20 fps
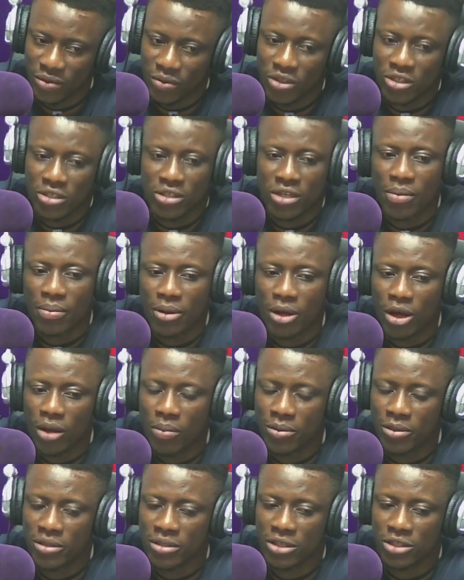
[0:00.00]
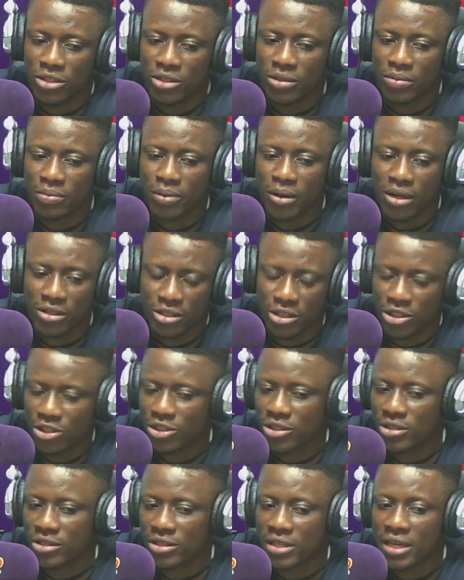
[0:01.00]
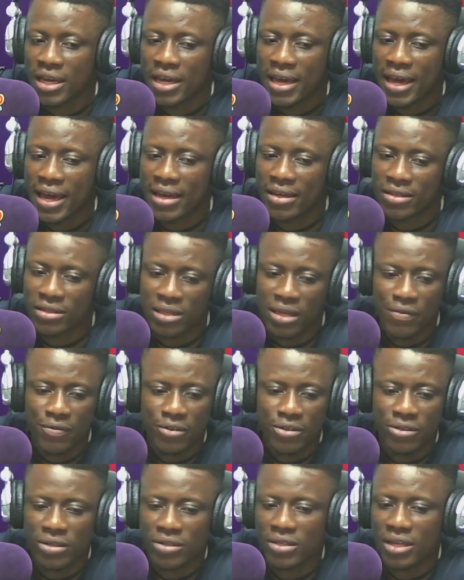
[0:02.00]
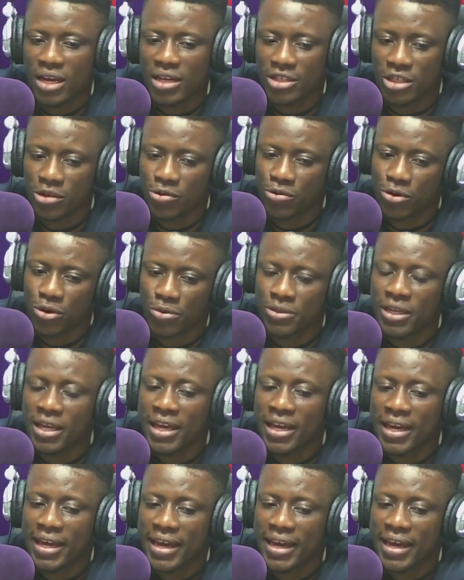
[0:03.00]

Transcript: which some opposition politicians and civil society groups